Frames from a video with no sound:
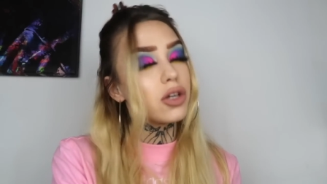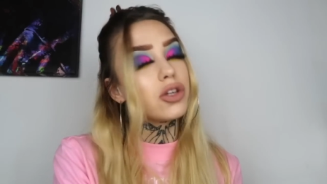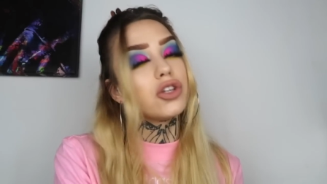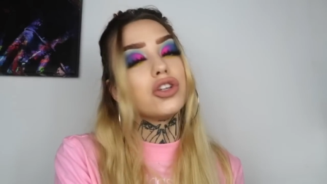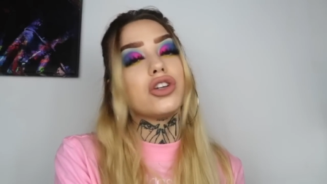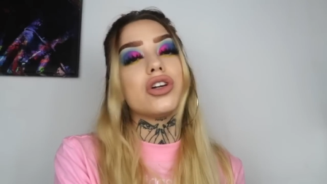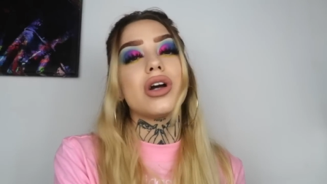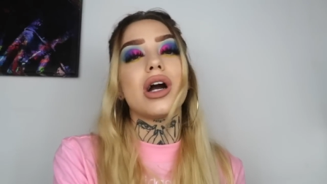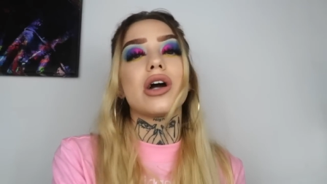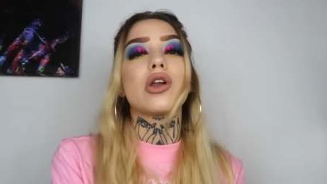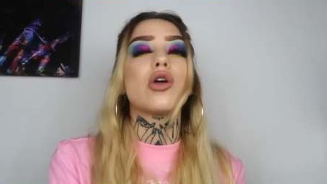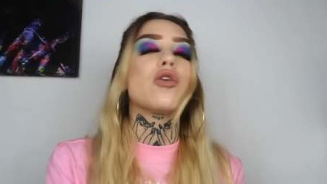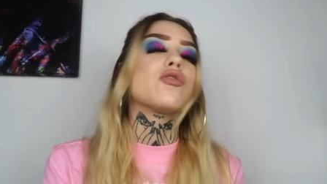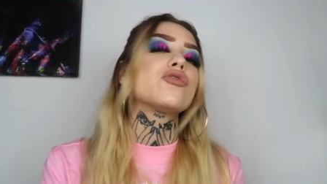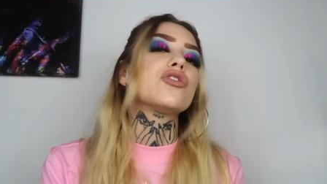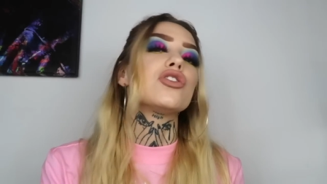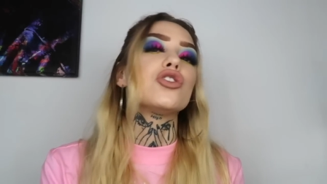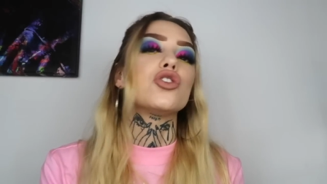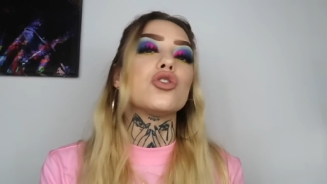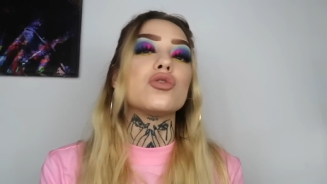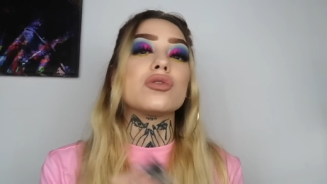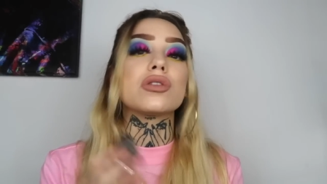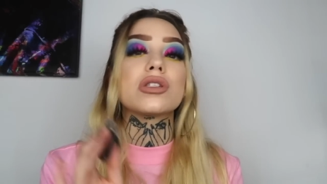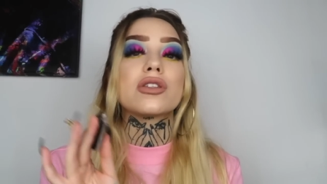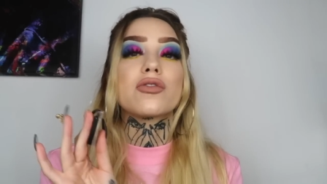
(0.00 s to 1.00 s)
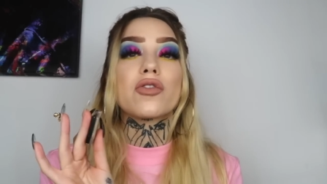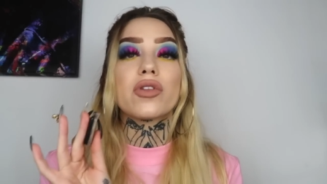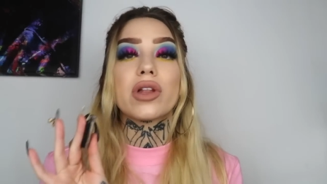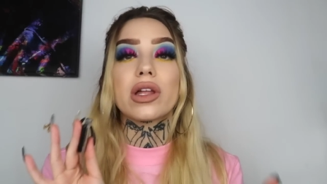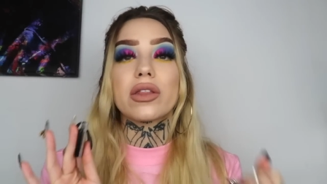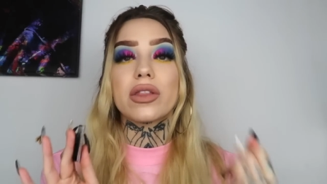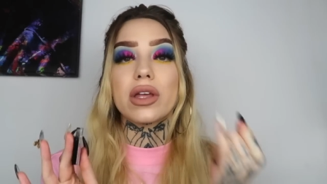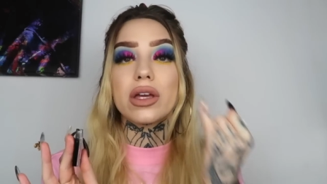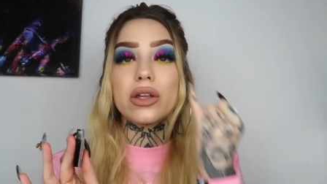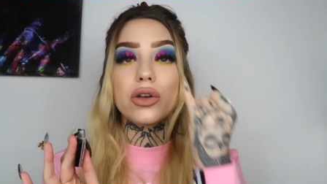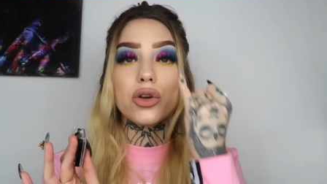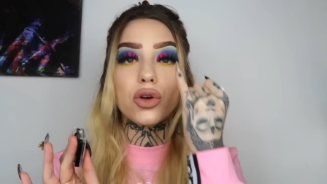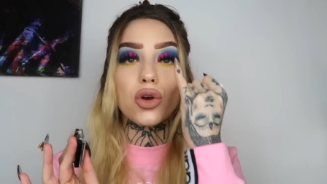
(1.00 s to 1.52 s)
You can also use this for
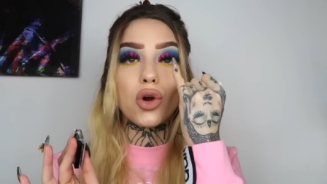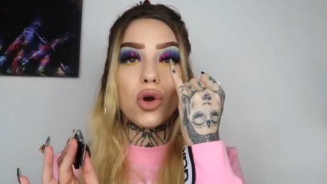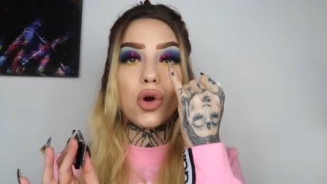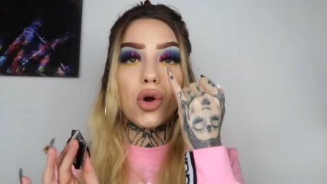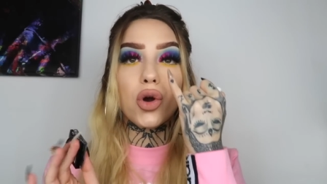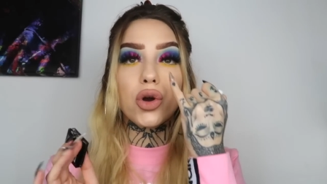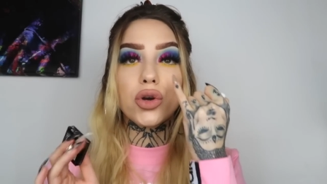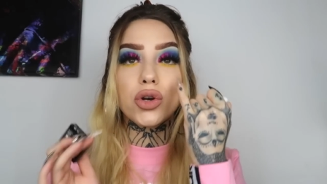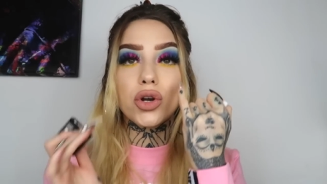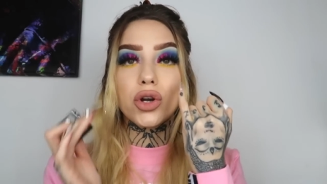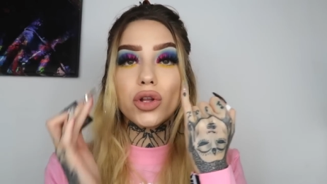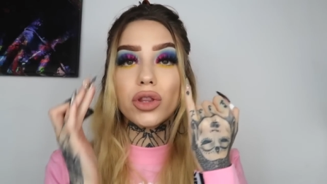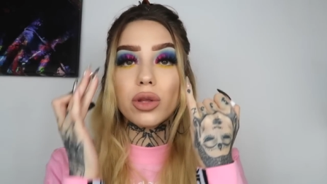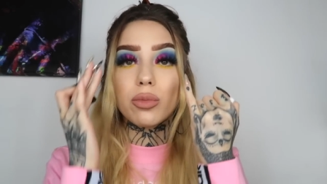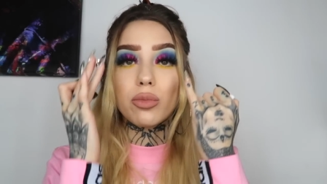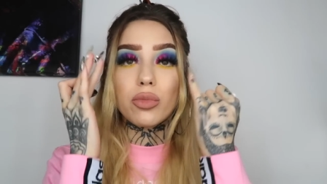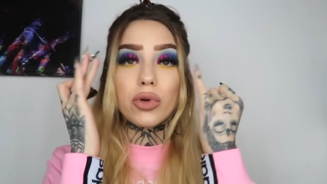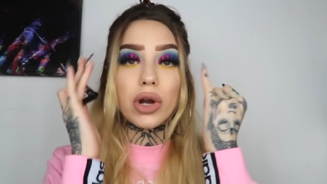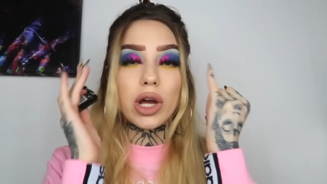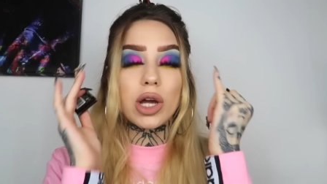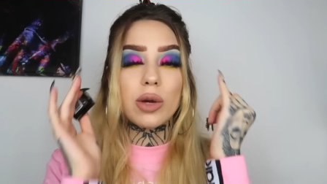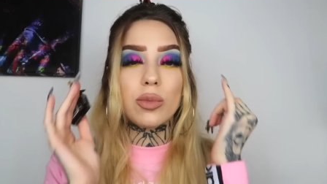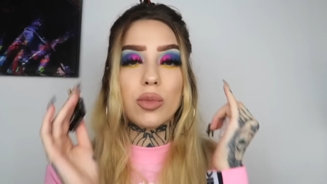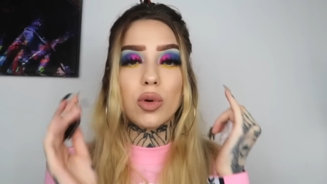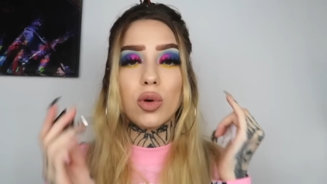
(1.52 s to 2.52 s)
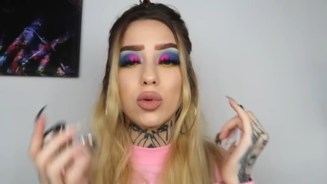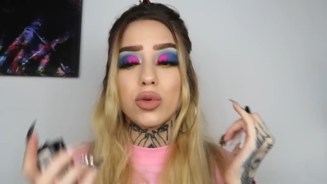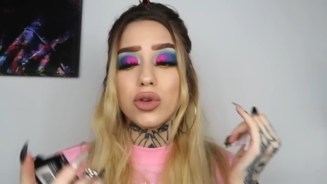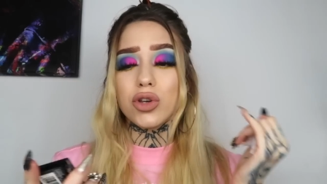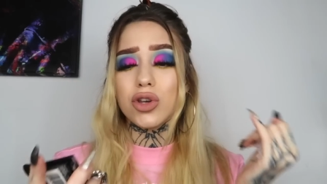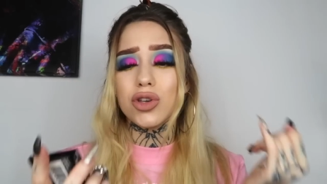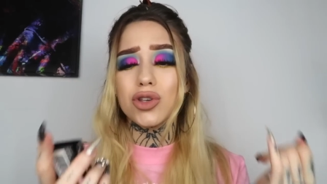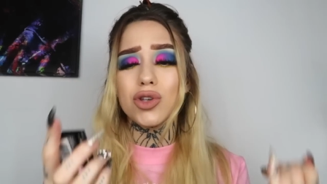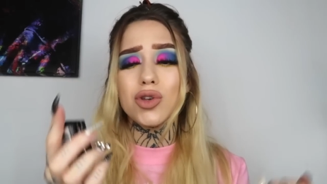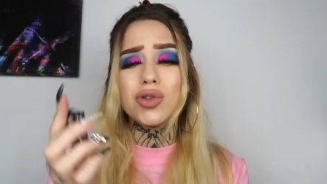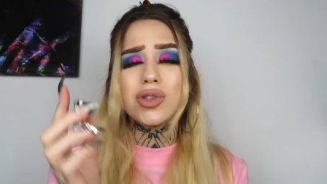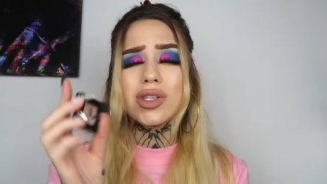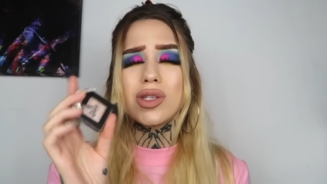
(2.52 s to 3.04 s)
like the inner corner, the brow bone. You
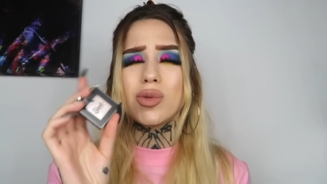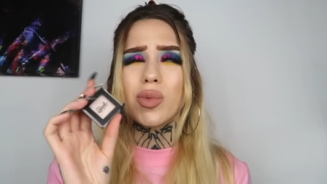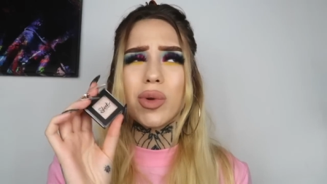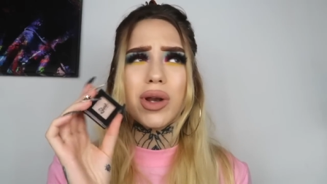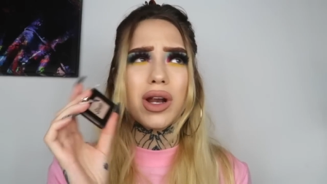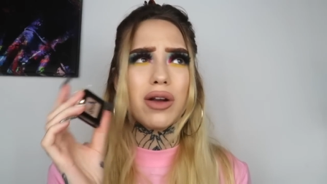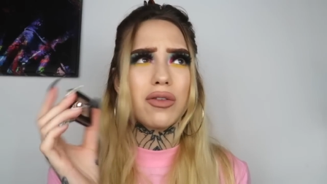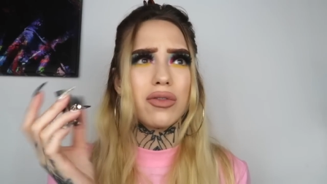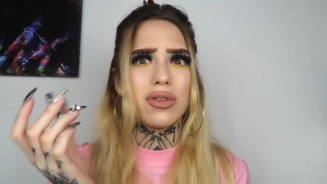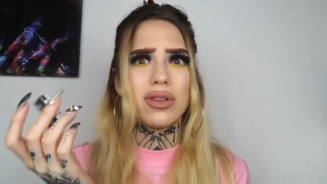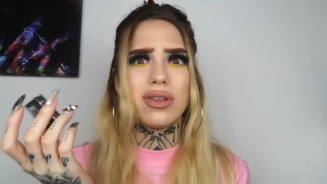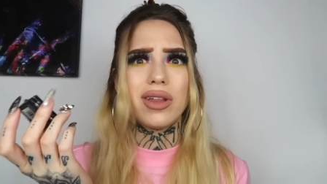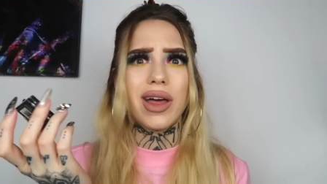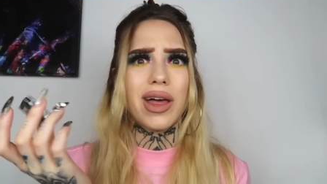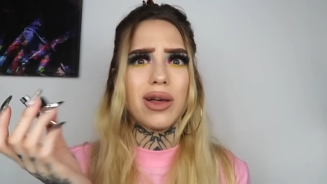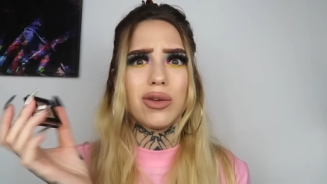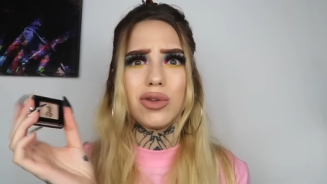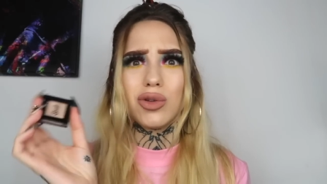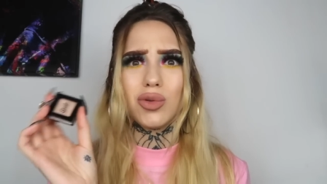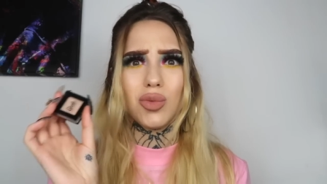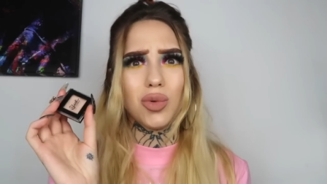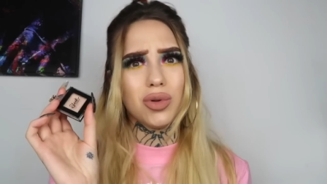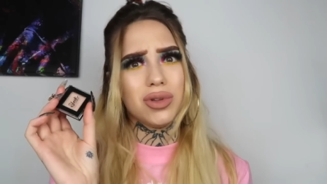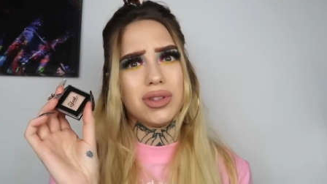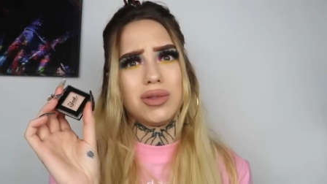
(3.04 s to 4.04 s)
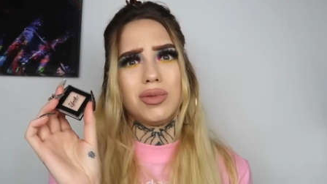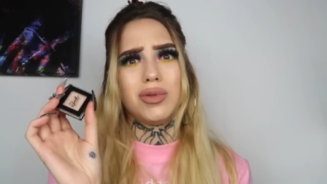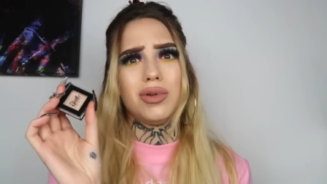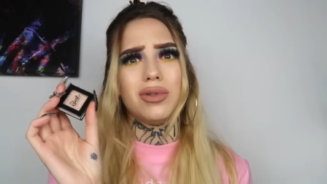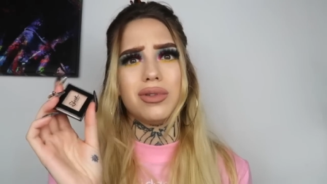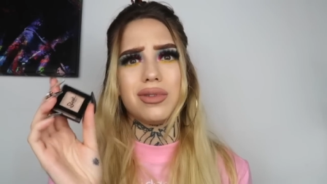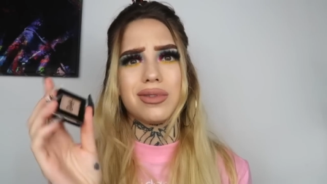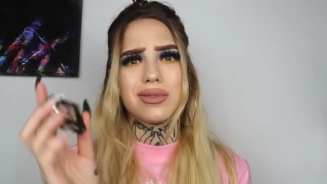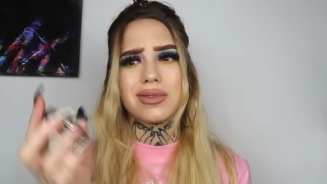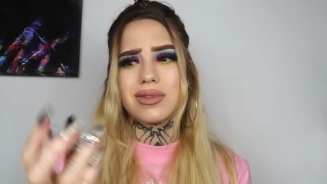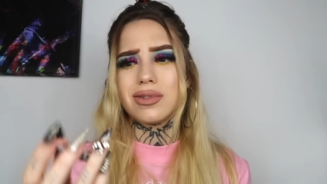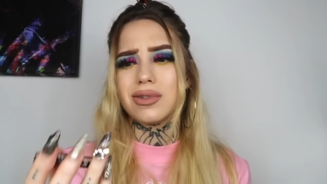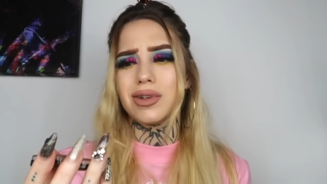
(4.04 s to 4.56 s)
can use this whatever the hell you want to be
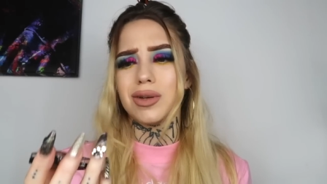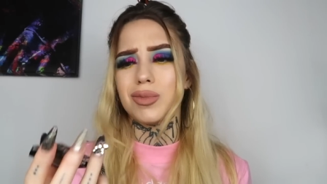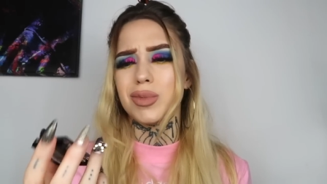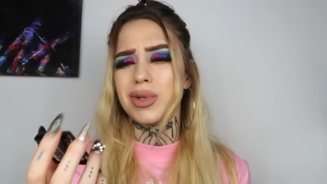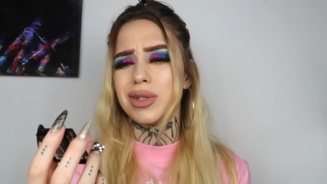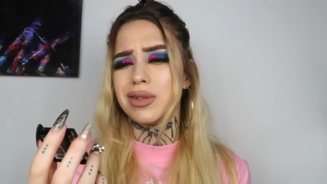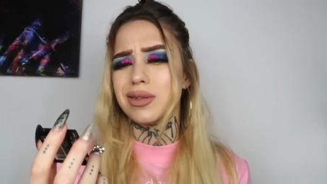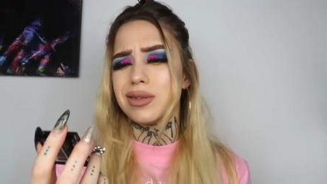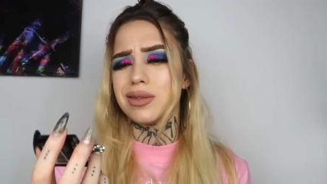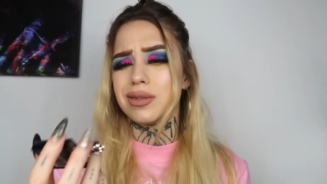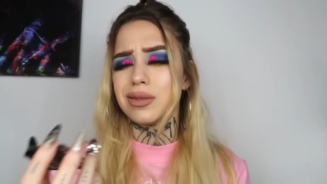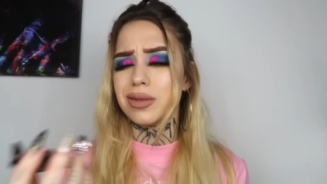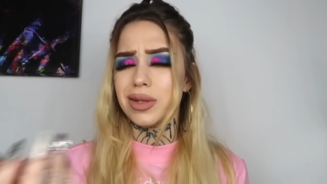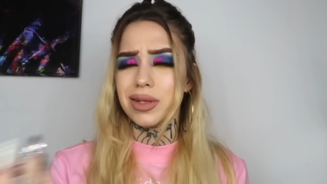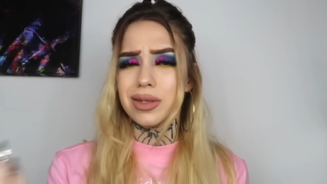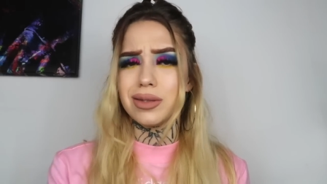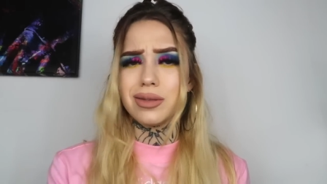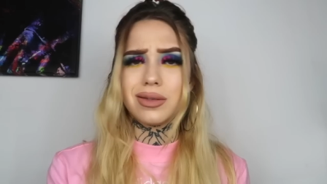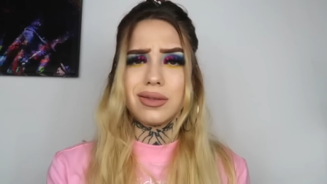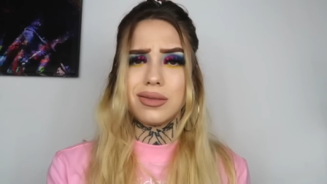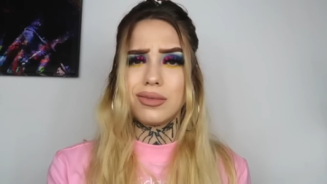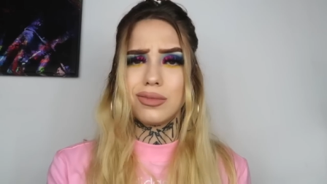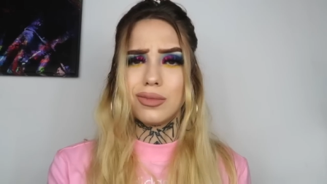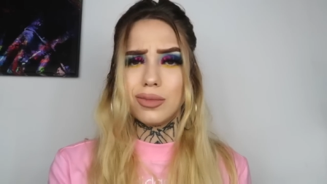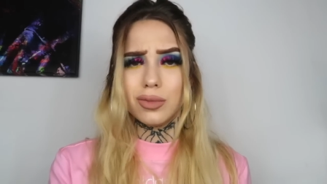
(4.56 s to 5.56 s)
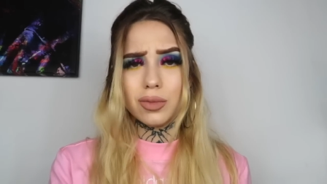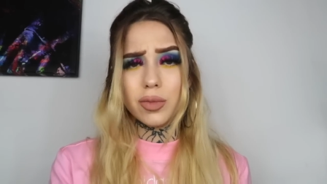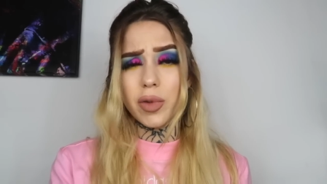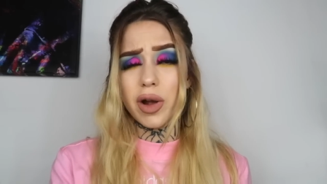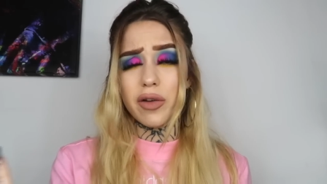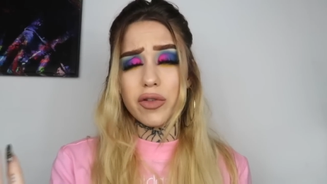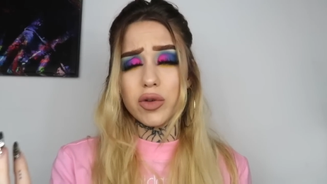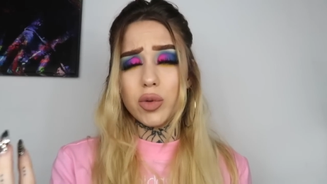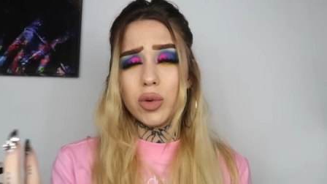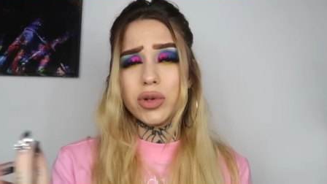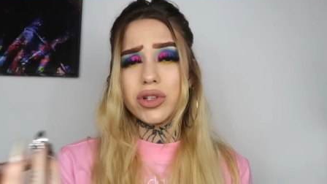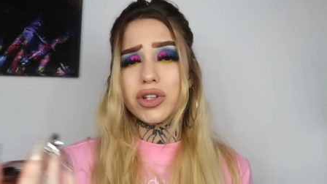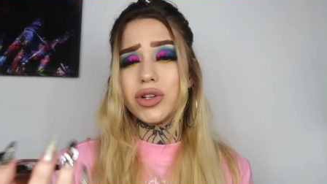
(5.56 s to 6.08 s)
honest. You know what I mean? It's, it's
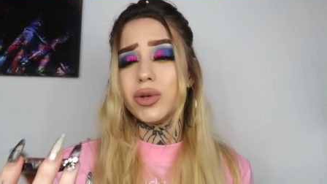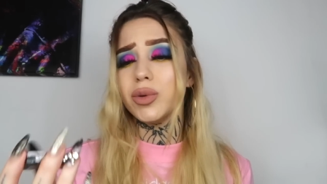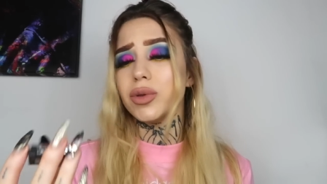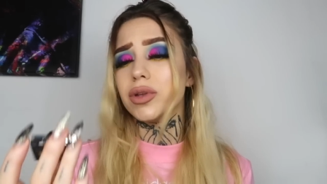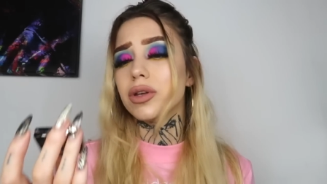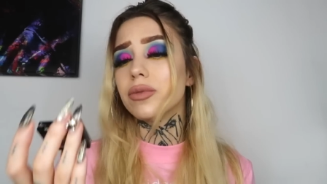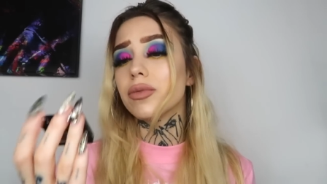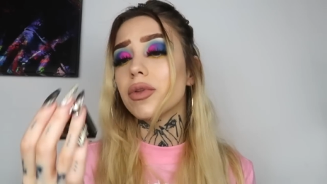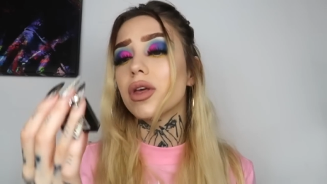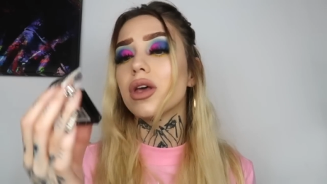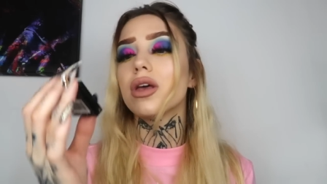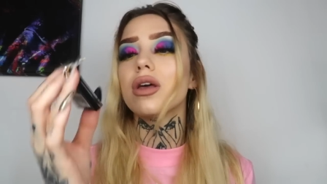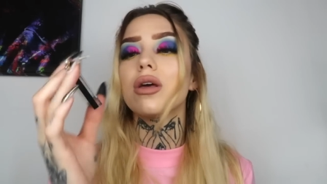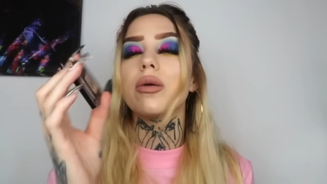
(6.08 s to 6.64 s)
whatever you want to do with it.